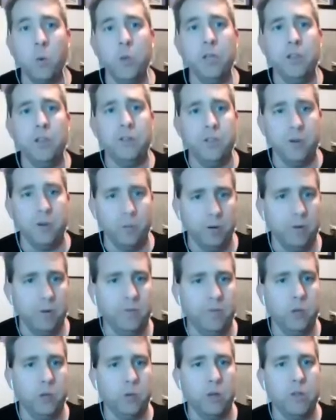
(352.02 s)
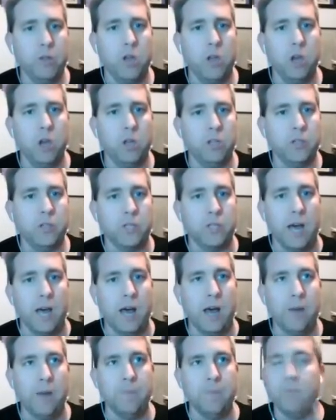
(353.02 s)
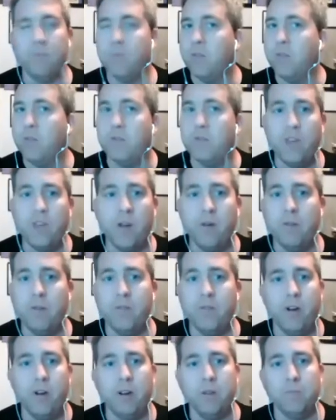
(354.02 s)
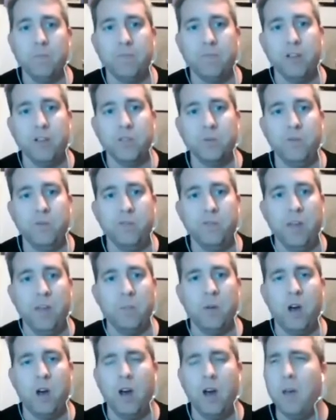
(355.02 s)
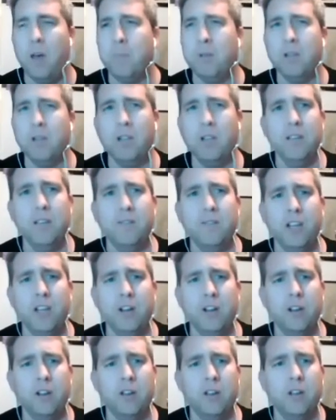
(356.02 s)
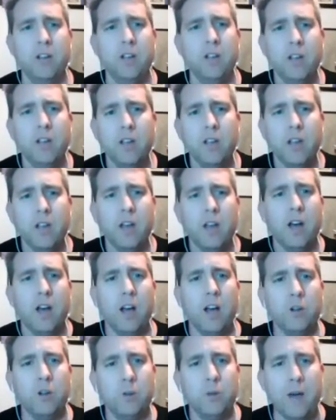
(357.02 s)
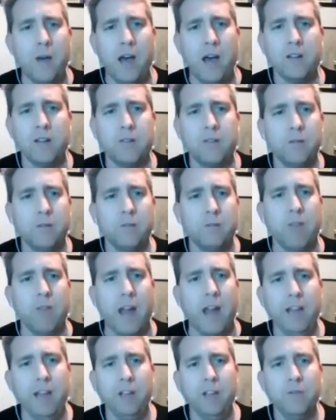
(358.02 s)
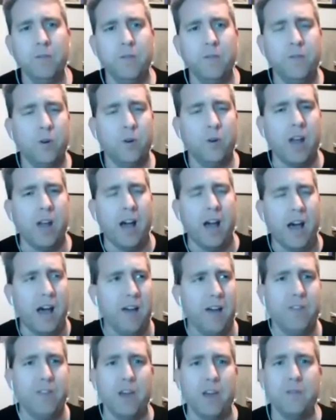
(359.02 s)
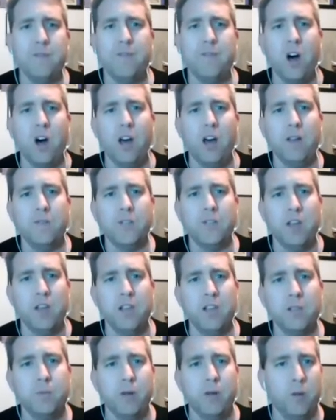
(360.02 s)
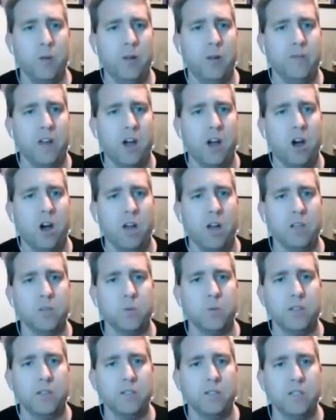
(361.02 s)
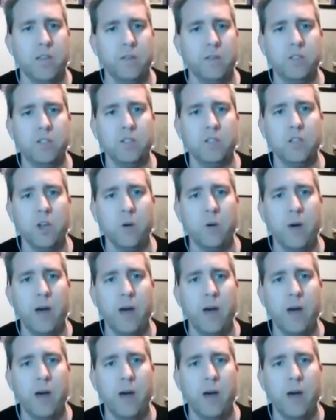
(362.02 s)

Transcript: we did a review on those. Um, very, very impressed with them. I believe they got a, a good mark rating of four and a half out of five. So that's probably one of our highest ones ever. So